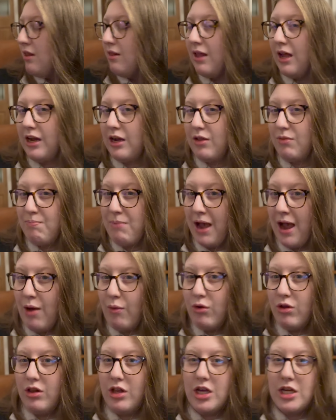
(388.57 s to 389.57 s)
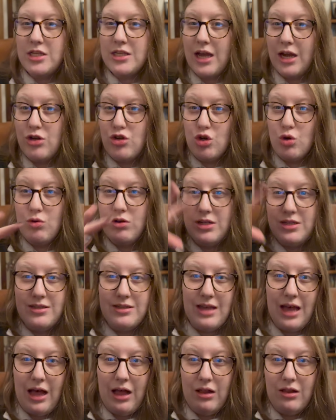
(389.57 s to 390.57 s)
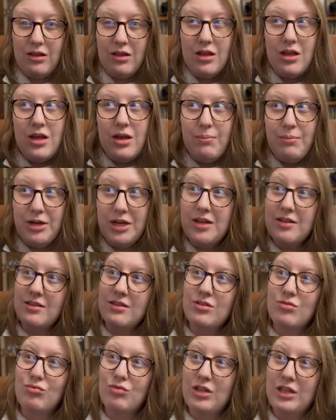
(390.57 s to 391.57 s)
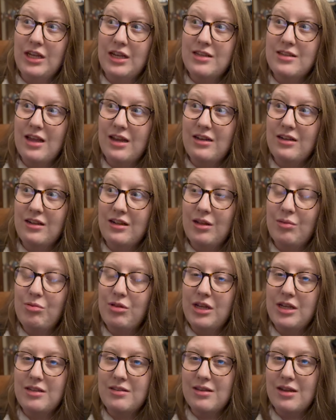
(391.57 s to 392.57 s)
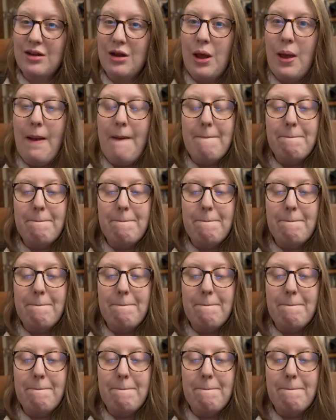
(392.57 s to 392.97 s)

Like Powerless, I don't want to sell because it's really aesthetically pleasing,